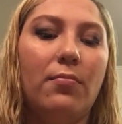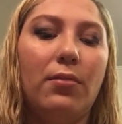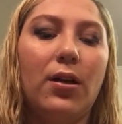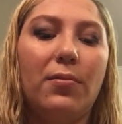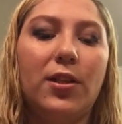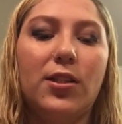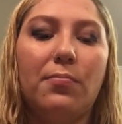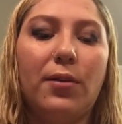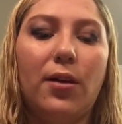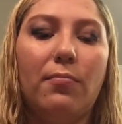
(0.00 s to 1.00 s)
Probably
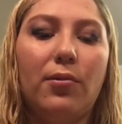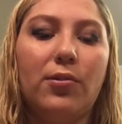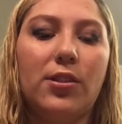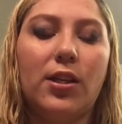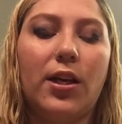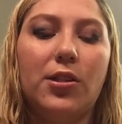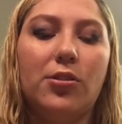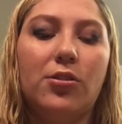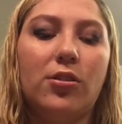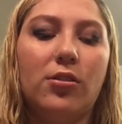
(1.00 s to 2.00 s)
dip it on both
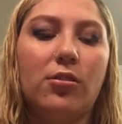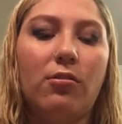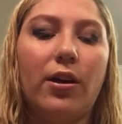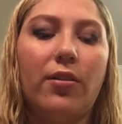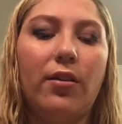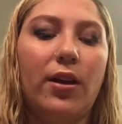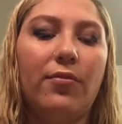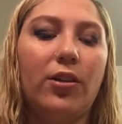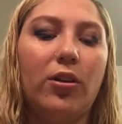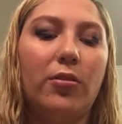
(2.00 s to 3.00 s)
sides, just so I don't
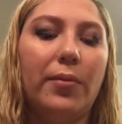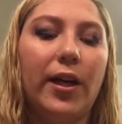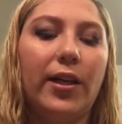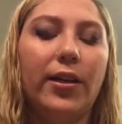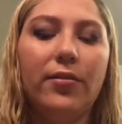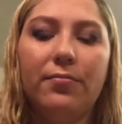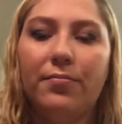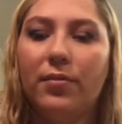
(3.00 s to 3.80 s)
have to go back in.